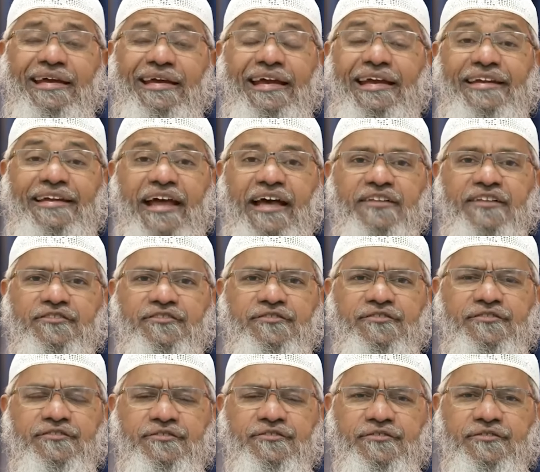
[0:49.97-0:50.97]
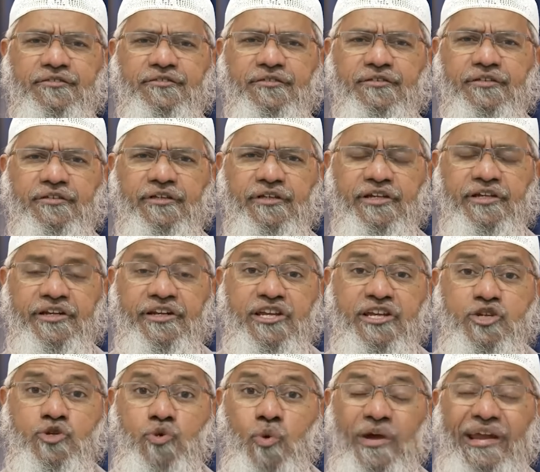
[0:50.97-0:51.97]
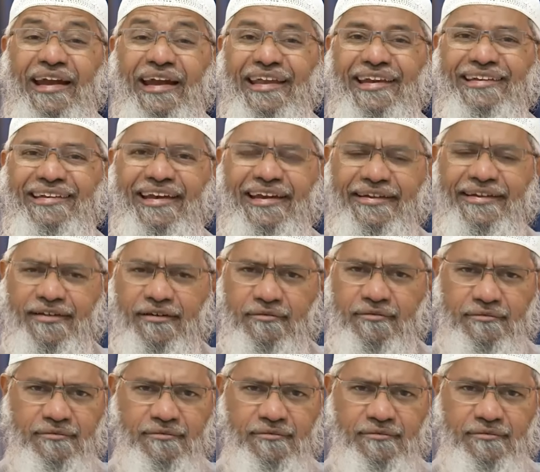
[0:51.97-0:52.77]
it has reached to a great extent.